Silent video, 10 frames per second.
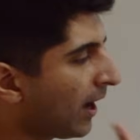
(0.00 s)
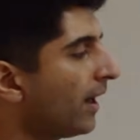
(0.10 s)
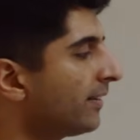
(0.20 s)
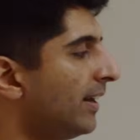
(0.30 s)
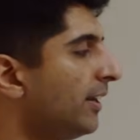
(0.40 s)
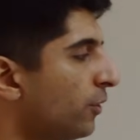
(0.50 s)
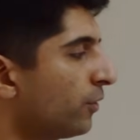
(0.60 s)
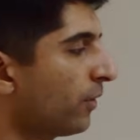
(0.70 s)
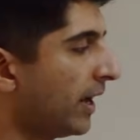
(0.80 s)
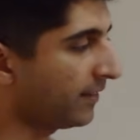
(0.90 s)
cut in
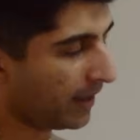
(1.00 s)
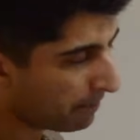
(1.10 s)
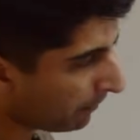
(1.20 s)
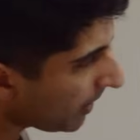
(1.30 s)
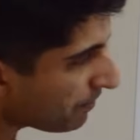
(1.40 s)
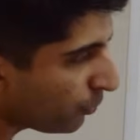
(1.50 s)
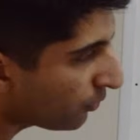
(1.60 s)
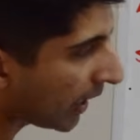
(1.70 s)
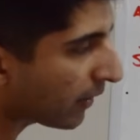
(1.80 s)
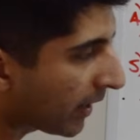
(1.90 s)
interest rates, it might
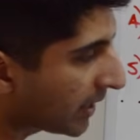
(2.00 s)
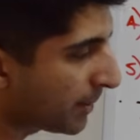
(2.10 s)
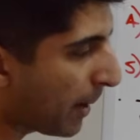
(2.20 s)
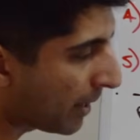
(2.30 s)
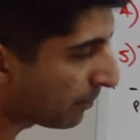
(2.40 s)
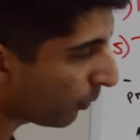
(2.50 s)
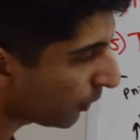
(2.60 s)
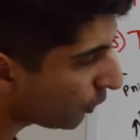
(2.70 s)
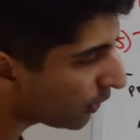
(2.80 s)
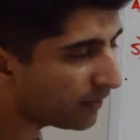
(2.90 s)
boost aggregate demand, but
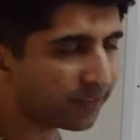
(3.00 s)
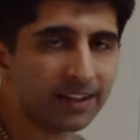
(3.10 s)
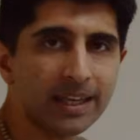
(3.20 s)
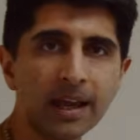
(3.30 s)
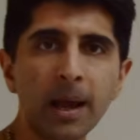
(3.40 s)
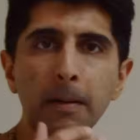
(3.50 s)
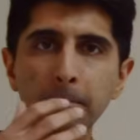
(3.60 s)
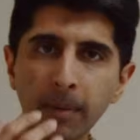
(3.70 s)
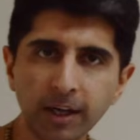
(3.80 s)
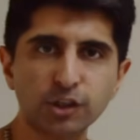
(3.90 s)
we're not going to see
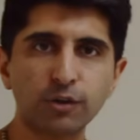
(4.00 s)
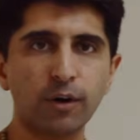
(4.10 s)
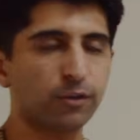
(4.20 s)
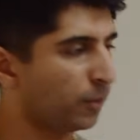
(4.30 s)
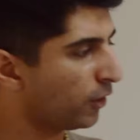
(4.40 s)
much growth.